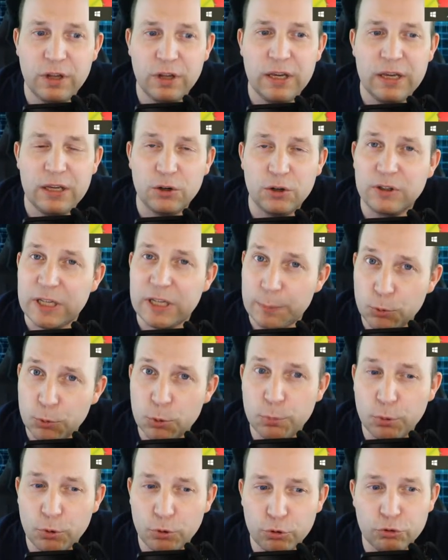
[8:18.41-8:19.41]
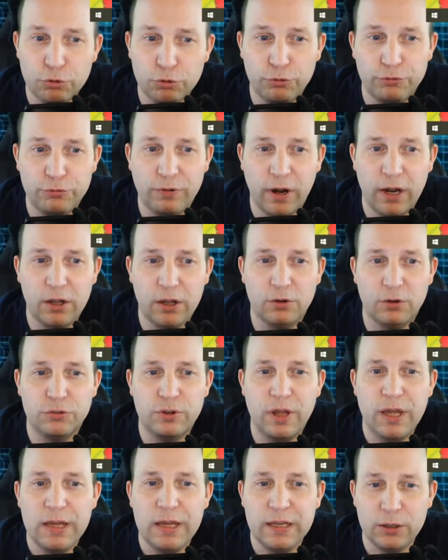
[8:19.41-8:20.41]
It'll keep your personal files.
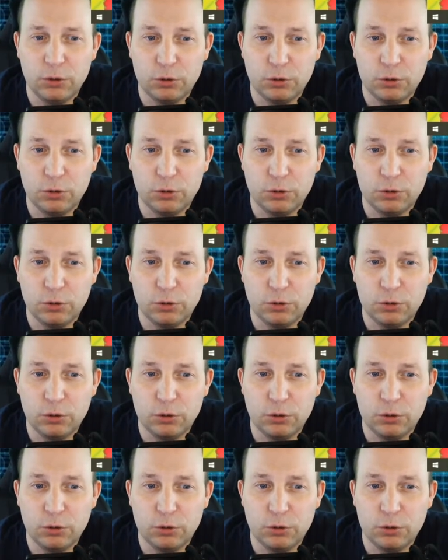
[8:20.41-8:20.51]
It'll